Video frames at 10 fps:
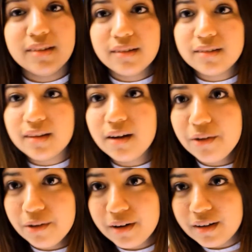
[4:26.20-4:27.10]
is a
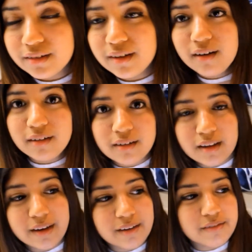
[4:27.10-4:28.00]
great song.
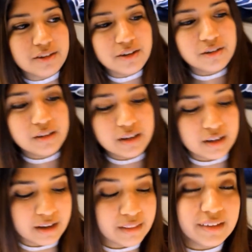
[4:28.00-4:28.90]
Like, I
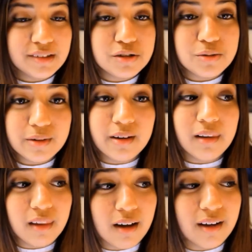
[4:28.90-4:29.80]
listen to it a
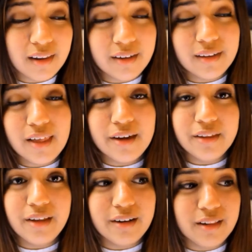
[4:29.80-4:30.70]
lot, like a
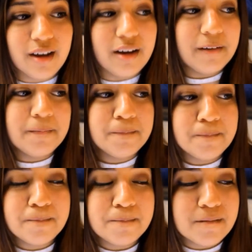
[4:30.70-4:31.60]
lot.
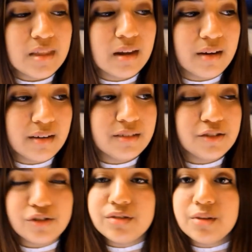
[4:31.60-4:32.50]

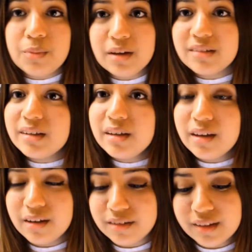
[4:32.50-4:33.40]
It's just
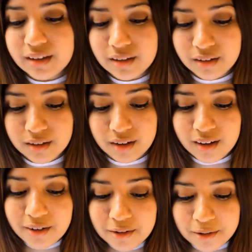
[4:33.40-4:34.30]
amazing, and it's like,
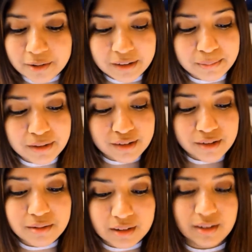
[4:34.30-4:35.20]
I don't know, it puts
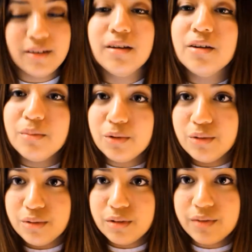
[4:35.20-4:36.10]
you in like a good
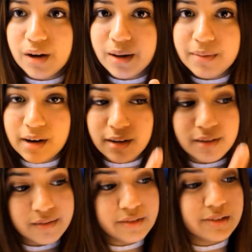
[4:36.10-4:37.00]
mood. The vibe that it
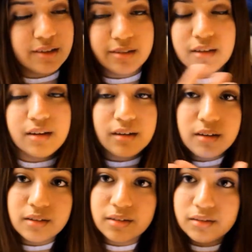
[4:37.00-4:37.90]
gives is
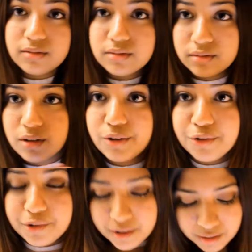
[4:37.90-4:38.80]
like
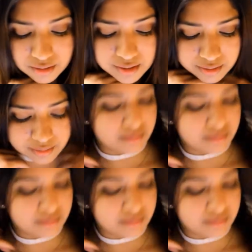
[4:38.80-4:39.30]
great.